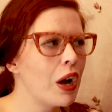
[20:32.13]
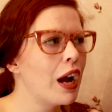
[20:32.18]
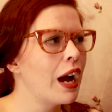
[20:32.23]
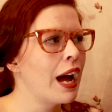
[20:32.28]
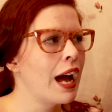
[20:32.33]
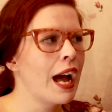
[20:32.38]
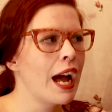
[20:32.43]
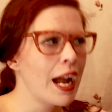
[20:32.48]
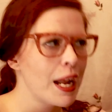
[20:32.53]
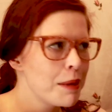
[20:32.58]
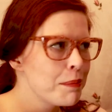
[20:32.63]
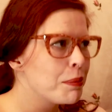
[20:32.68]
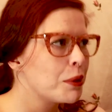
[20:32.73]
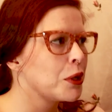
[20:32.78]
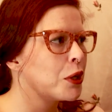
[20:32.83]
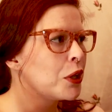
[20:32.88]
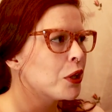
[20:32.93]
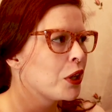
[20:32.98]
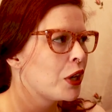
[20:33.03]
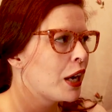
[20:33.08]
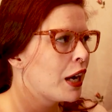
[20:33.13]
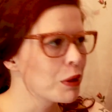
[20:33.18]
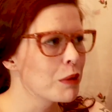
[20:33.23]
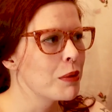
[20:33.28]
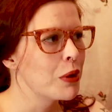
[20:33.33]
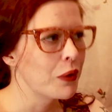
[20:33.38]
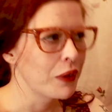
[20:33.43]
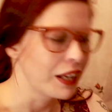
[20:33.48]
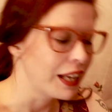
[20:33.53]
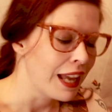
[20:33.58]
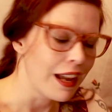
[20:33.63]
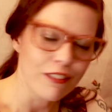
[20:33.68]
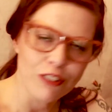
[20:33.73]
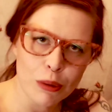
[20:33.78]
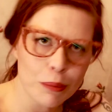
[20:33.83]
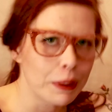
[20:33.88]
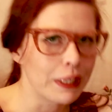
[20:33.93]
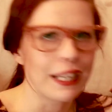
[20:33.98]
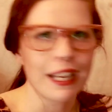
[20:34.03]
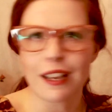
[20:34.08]
hyper promoting
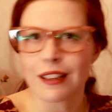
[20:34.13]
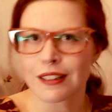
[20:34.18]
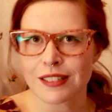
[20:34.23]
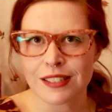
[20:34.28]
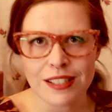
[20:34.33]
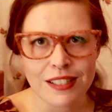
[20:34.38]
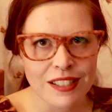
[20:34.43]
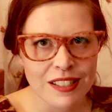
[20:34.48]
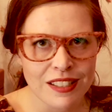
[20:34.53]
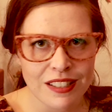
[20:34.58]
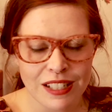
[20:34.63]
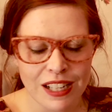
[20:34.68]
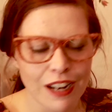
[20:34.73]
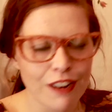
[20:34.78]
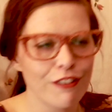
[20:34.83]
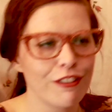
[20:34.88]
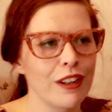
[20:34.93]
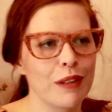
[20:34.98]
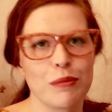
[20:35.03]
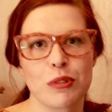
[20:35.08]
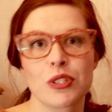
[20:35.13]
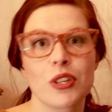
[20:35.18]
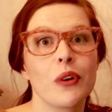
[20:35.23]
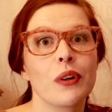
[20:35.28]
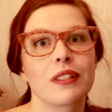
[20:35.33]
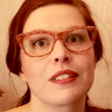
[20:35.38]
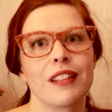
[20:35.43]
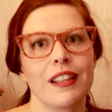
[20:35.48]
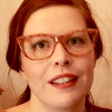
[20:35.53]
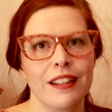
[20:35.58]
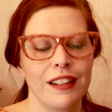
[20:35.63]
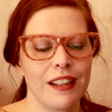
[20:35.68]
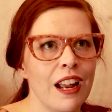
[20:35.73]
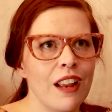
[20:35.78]
everybody else's stuff. I'm so excited.